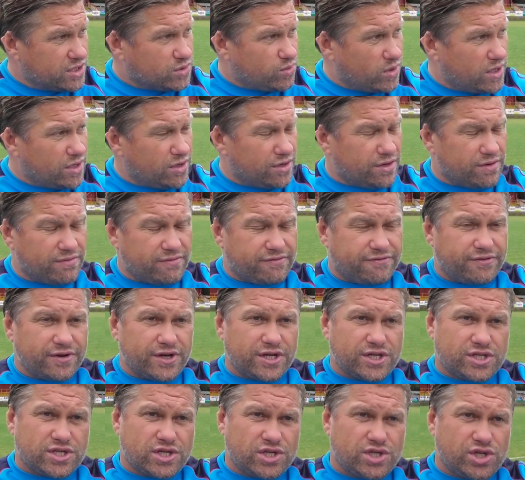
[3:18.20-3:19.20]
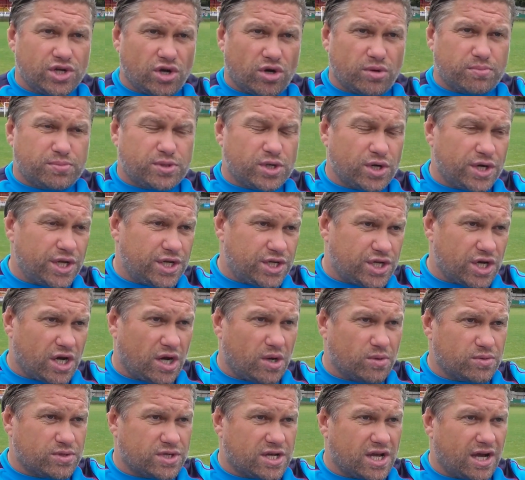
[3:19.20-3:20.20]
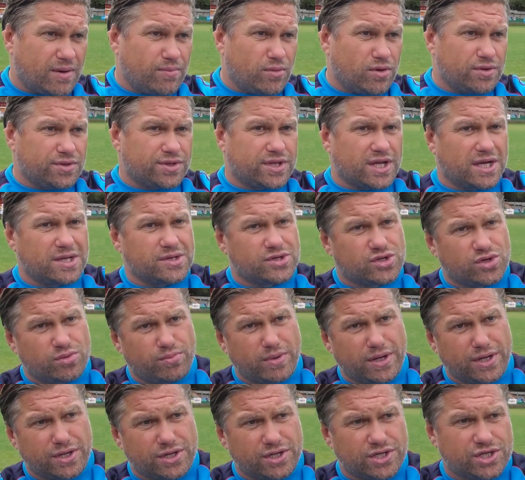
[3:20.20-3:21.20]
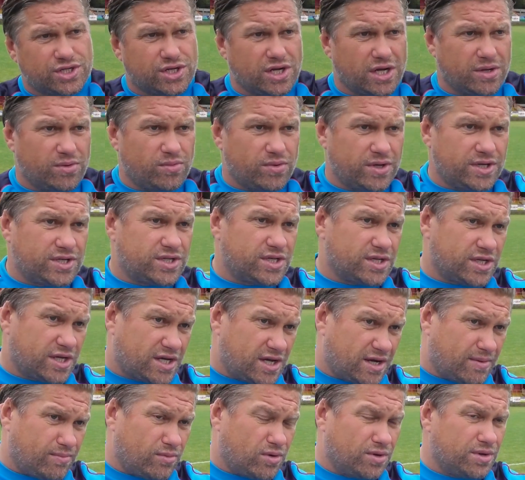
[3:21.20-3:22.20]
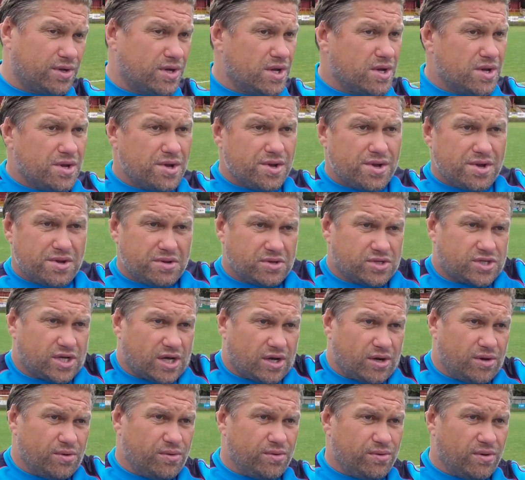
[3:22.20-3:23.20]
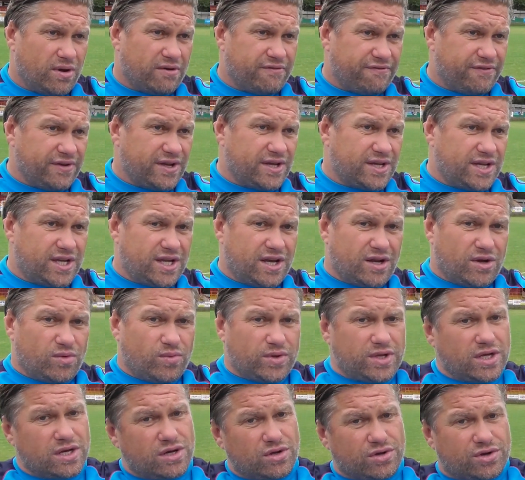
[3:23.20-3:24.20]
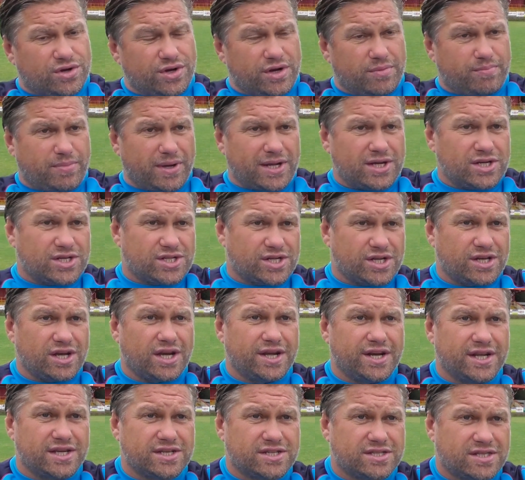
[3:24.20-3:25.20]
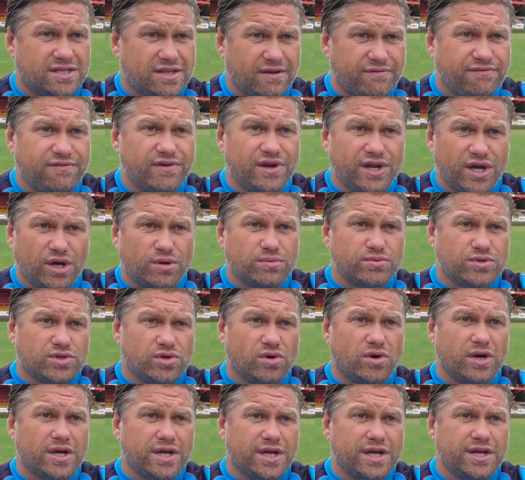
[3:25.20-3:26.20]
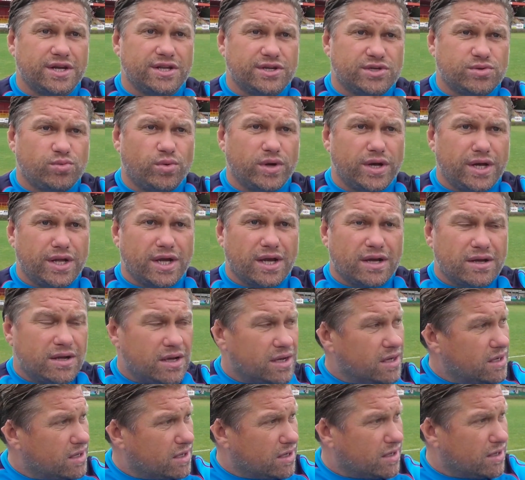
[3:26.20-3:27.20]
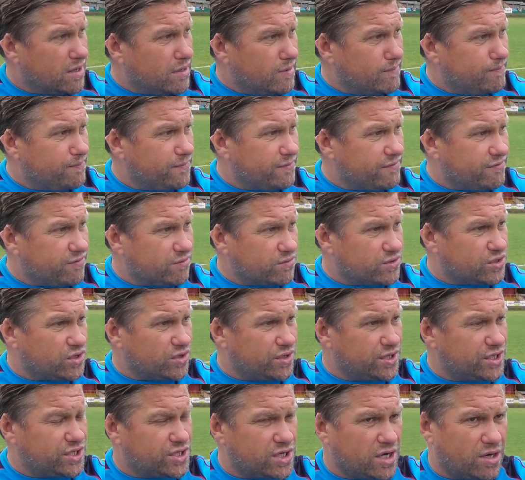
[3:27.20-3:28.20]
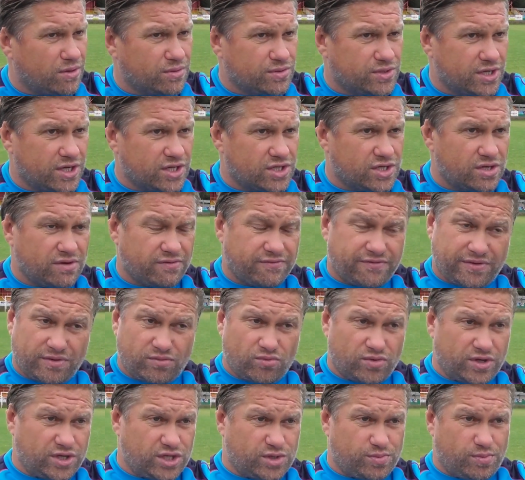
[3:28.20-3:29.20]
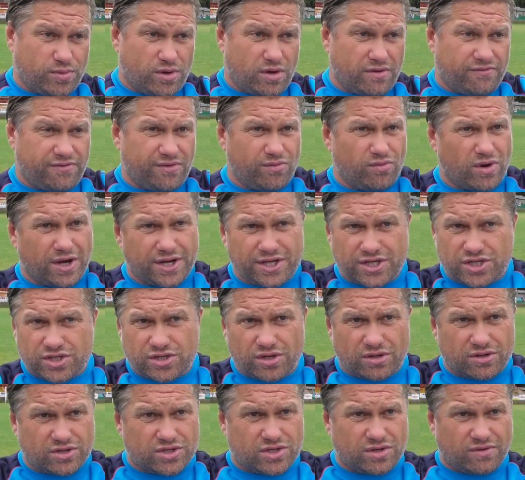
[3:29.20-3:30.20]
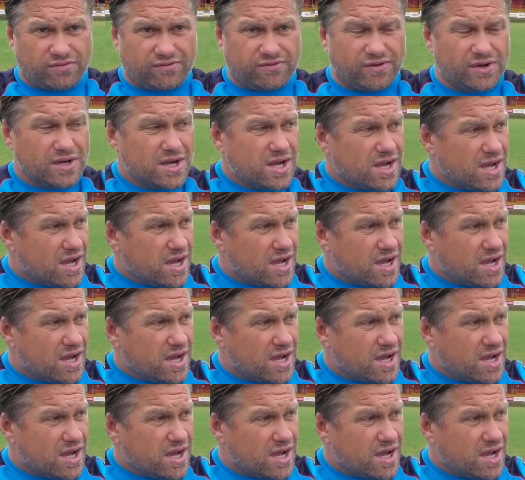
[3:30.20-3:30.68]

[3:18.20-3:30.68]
went on and finished the job. Johnny Giles come on, done tremendous. Joe Reason come on. So I think, you know, when you look at the bench today, that's definitely all try and get this win here. I thought Johnny Giles exit, I think Reece Murphy run his socks off,